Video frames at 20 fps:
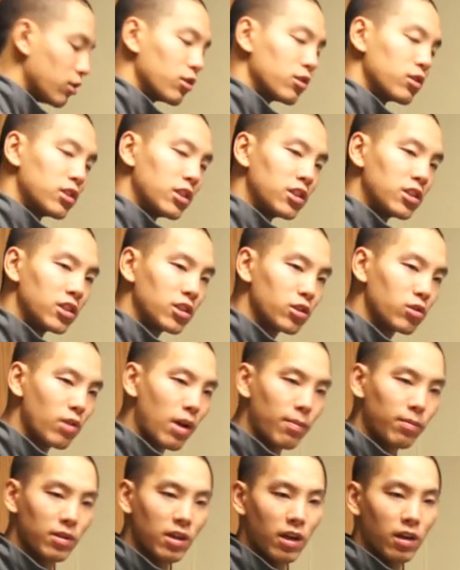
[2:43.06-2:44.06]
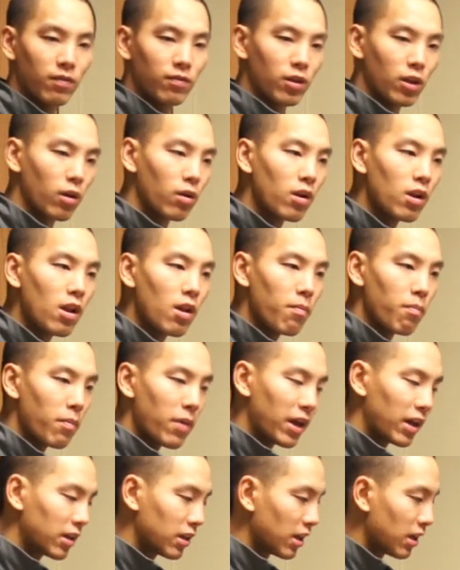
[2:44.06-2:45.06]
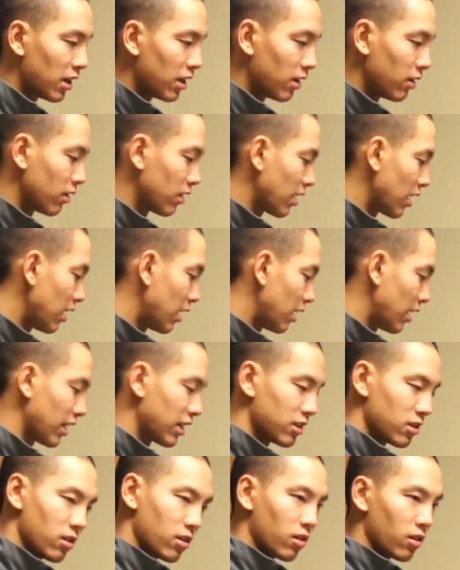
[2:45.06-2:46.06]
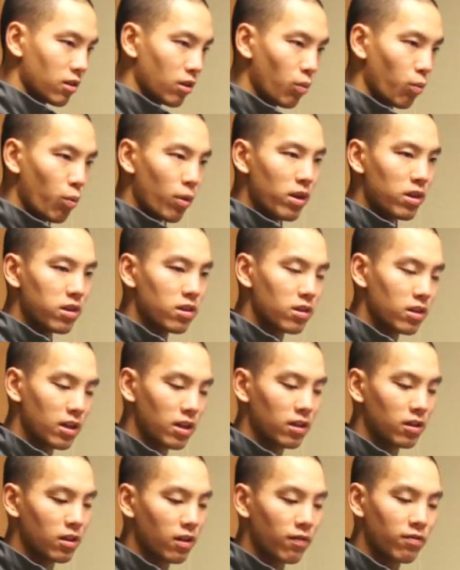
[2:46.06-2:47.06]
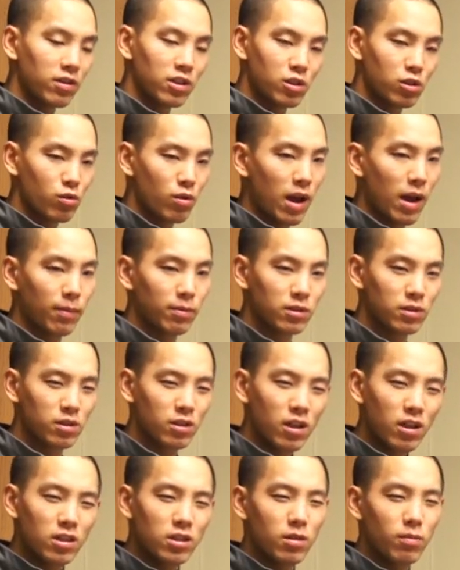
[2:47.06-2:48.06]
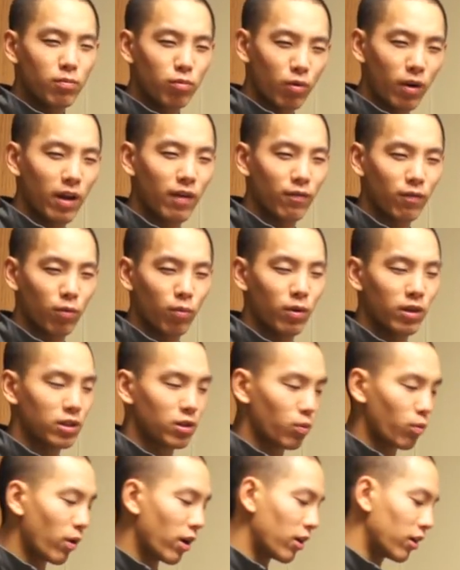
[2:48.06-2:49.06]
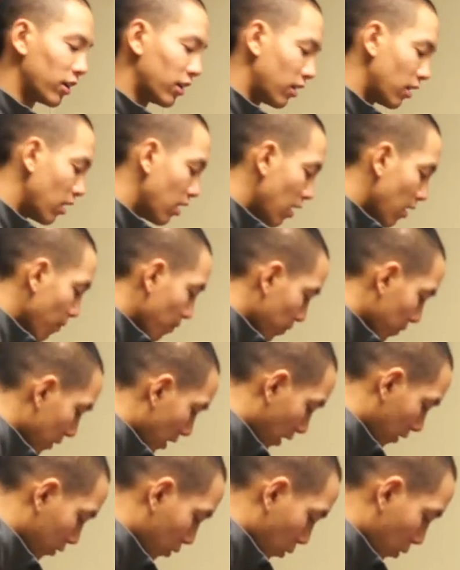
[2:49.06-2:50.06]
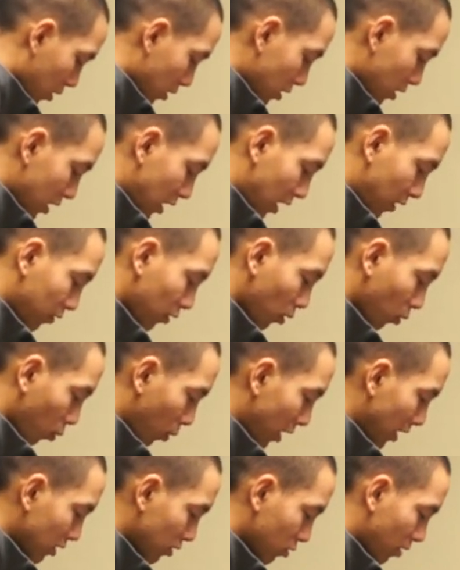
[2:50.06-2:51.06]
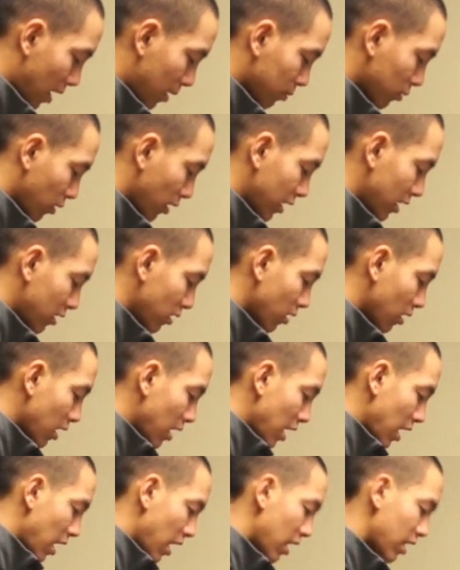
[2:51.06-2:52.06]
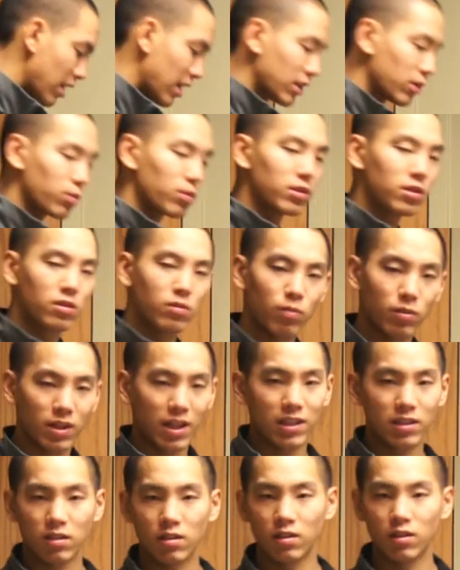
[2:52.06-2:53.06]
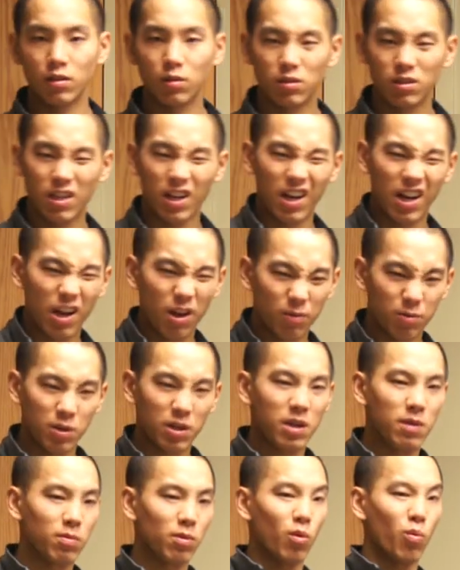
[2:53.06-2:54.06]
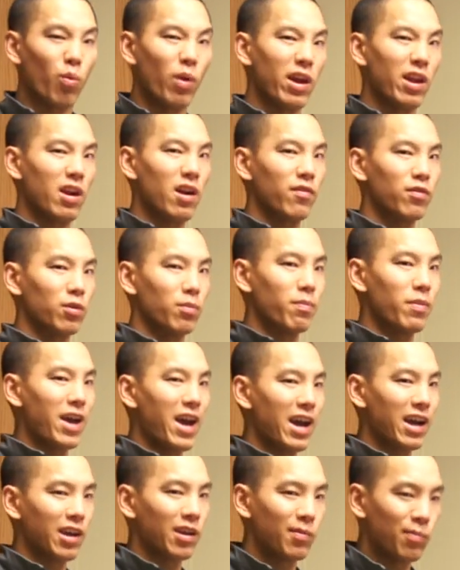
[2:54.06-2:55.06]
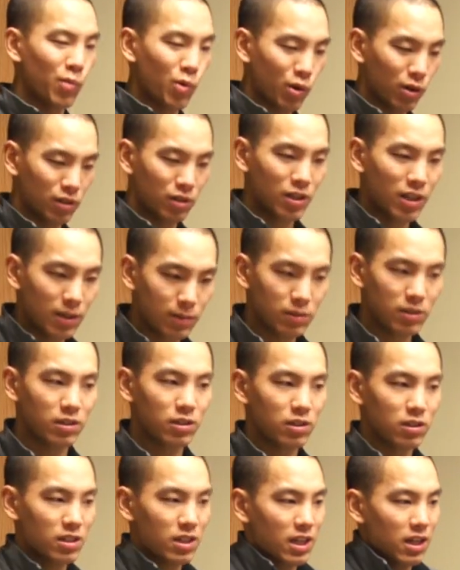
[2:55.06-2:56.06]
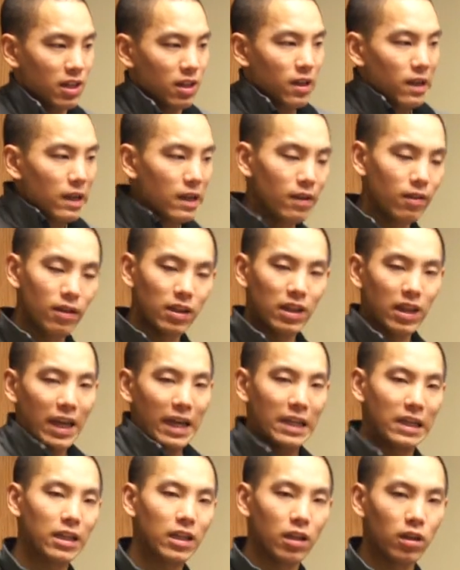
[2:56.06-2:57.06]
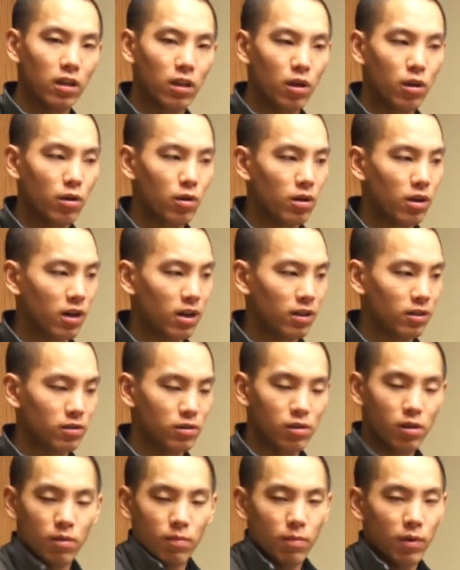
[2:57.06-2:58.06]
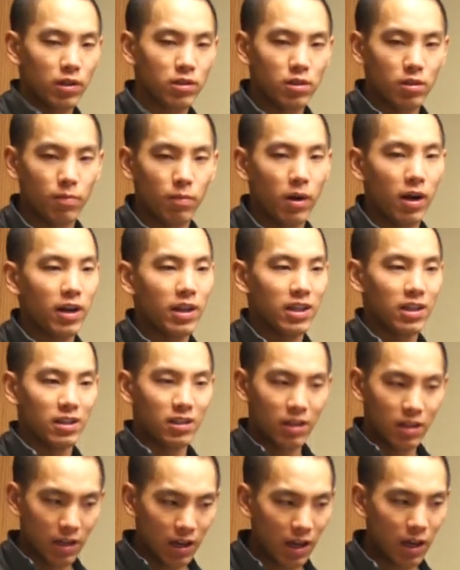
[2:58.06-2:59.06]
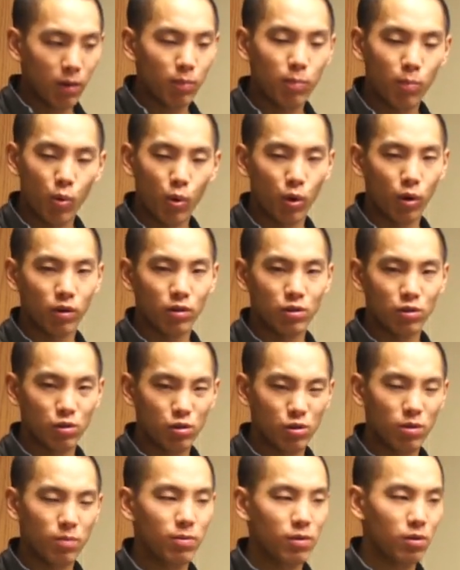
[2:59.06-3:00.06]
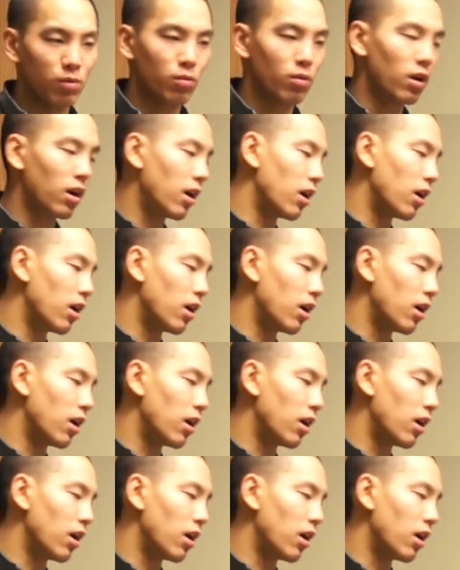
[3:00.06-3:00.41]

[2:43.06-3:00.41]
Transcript: cinching strap to kind of make the width of the straps just right for when you're wearing it. Of course, you have your waist straps right here, and that's what that's going to do is kind of help keep the weight off your back and more on your hips, and just kind of lighten the load on certain parts of your body and help more distribute